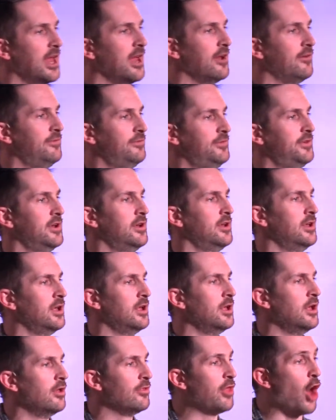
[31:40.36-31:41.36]
gift.
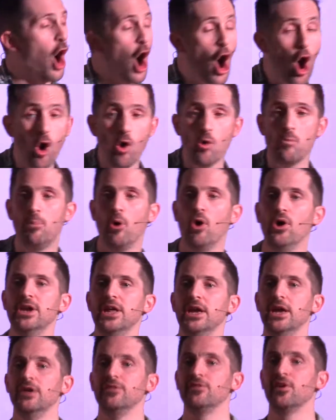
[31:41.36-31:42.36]
The whole
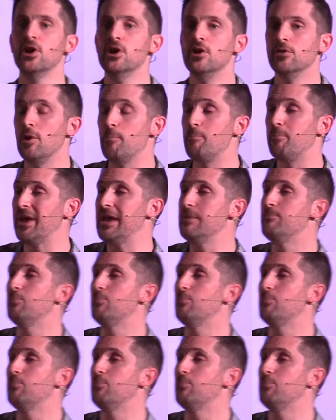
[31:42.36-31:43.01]
point is that